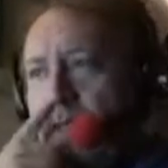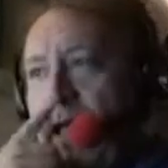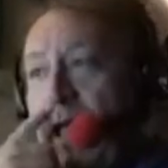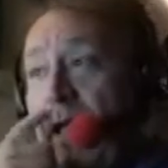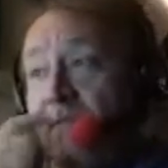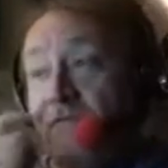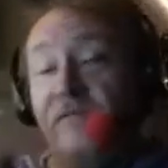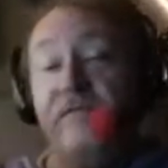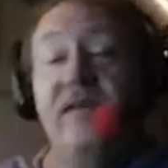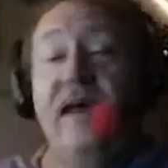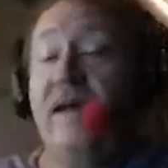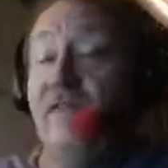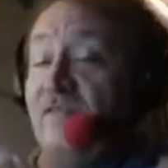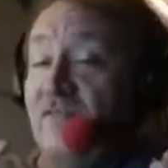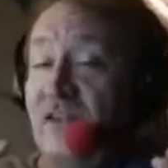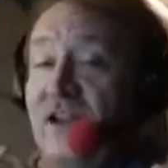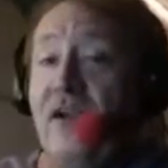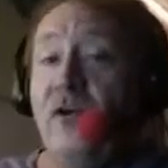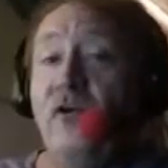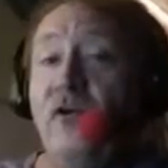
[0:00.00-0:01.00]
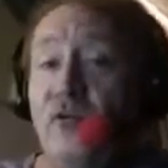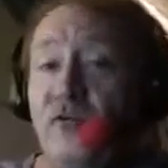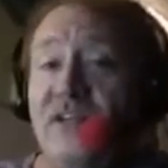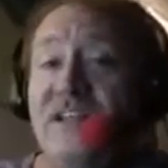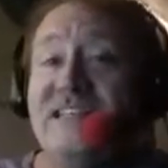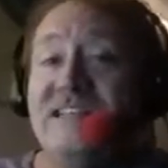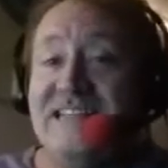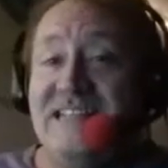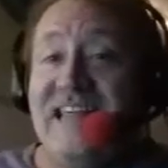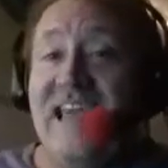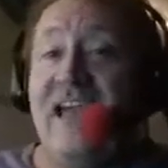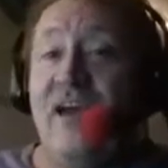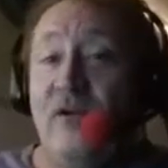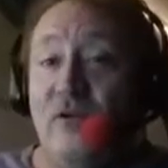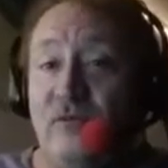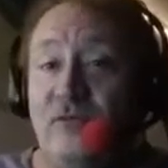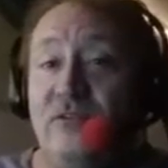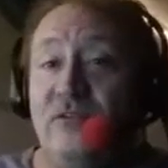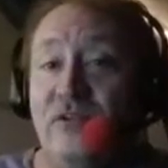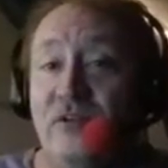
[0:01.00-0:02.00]
I've narrowed this
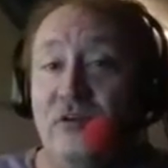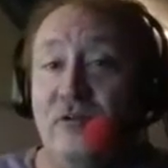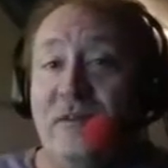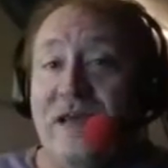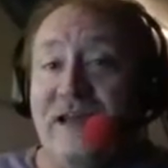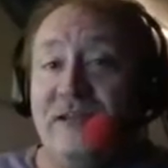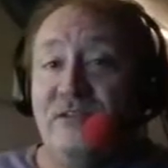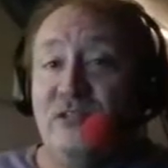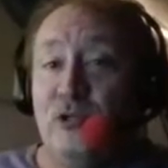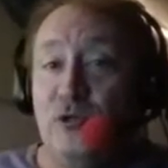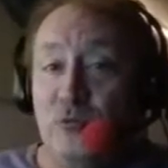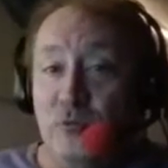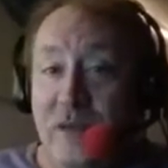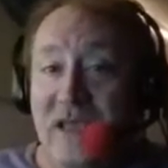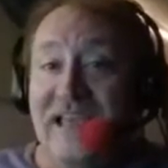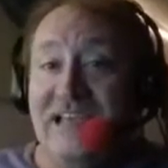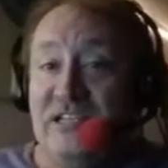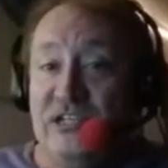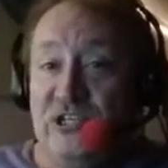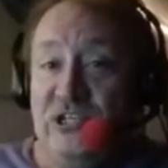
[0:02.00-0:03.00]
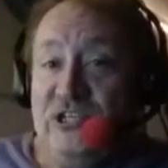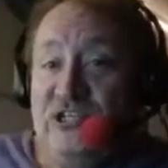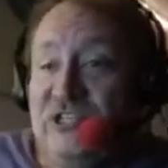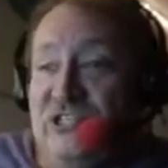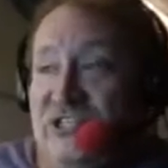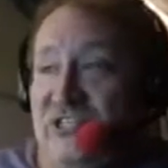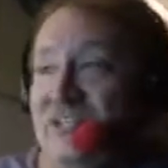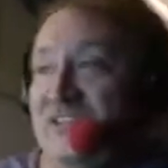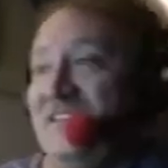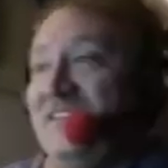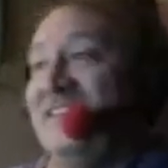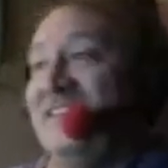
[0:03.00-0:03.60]
down to about 2 pages.